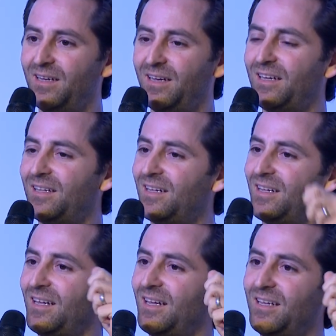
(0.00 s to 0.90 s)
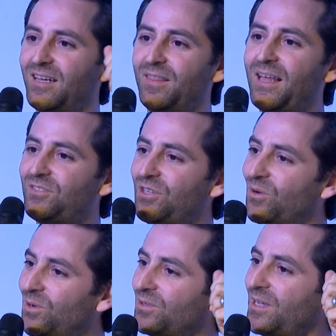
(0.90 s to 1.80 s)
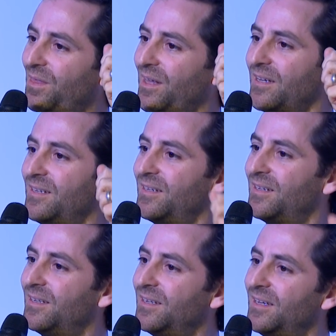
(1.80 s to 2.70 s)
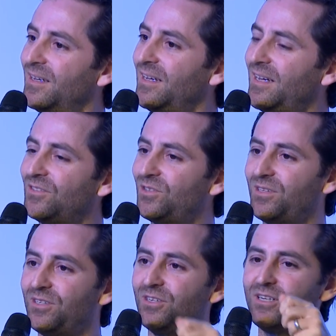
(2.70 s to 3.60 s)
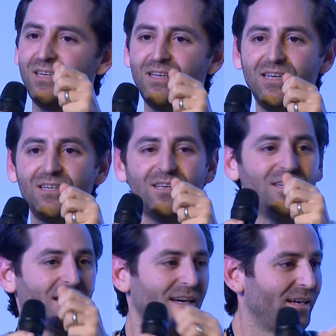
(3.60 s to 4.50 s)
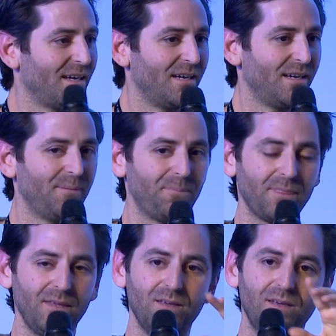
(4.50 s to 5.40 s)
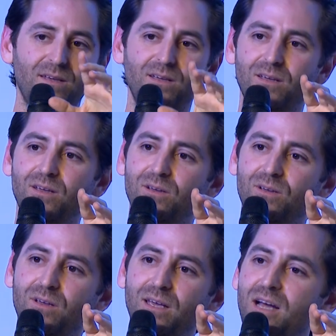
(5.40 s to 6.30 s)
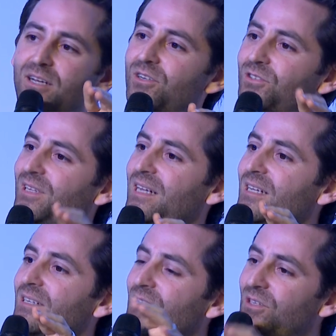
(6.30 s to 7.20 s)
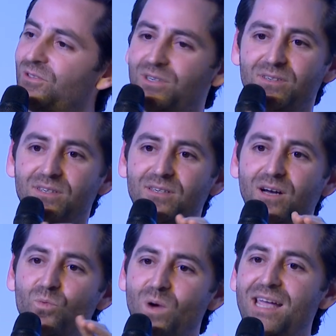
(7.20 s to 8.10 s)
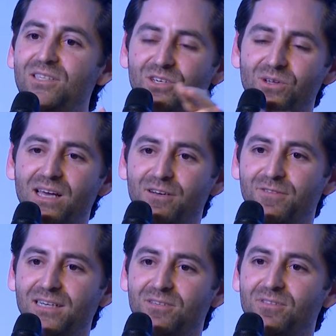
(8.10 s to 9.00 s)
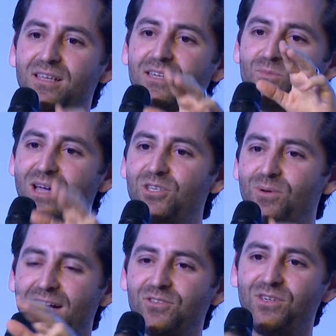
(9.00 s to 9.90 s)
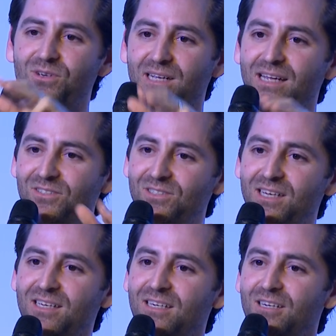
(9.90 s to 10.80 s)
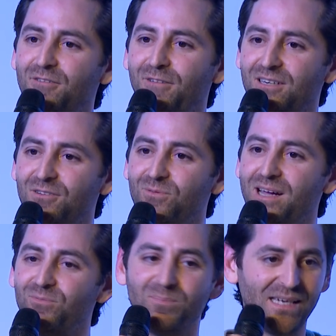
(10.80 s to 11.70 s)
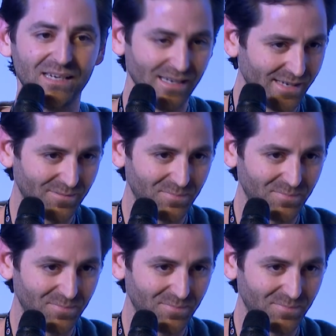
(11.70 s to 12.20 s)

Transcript: And that's the only thing. And so you're going to need an understanding of the user, a way to do that effectively, and a way to execute against it in an effective way repeatedly.